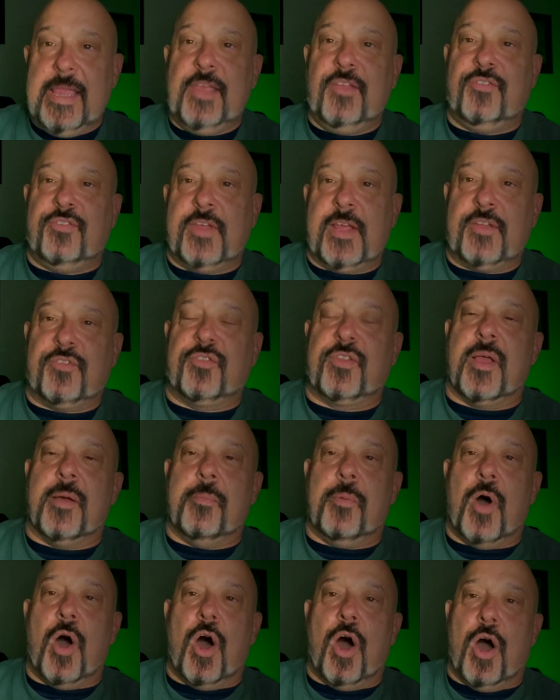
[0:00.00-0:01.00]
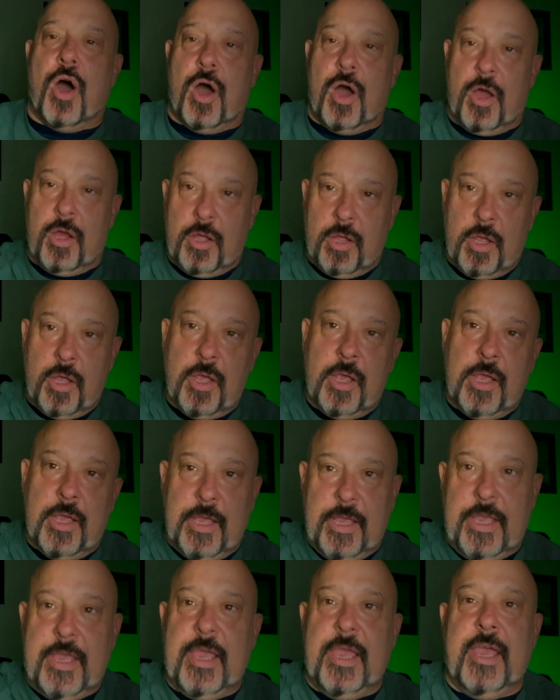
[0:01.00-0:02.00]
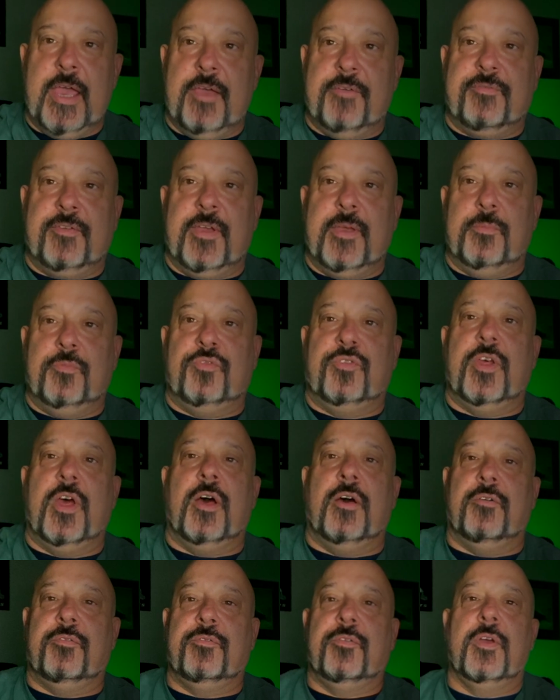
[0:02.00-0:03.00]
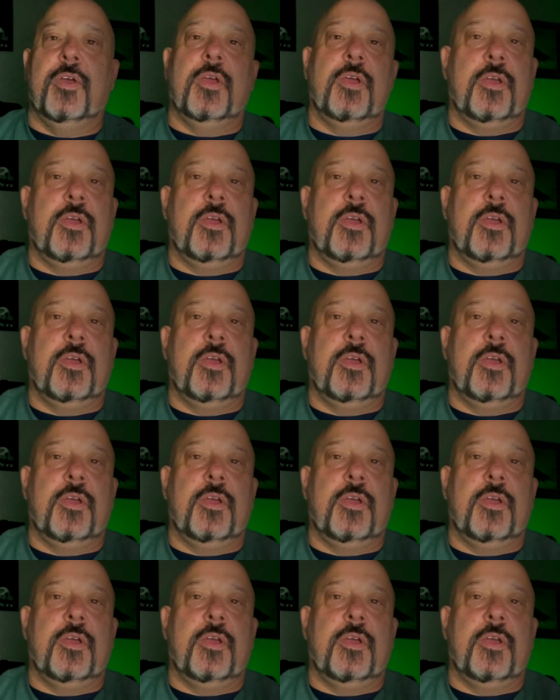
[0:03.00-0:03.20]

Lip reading: sets the bar here for himself.